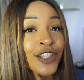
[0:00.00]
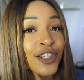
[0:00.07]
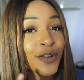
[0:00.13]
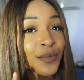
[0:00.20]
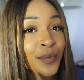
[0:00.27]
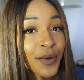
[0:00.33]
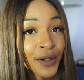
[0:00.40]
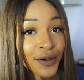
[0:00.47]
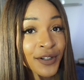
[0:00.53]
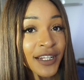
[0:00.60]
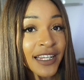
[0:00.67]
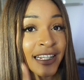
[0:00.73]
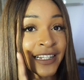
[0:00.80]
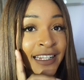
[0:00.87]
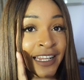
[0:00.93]
to
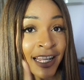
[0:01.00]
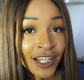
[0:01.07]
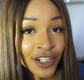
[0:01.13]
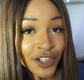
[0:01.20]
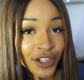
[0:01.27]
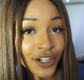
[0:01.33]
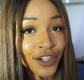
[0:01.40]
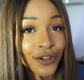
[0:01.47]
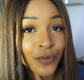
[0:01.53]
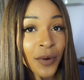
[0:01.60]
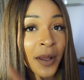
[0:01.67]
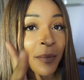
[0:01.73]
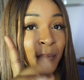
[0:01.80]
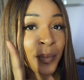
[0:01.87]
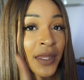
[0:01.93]
build a nation where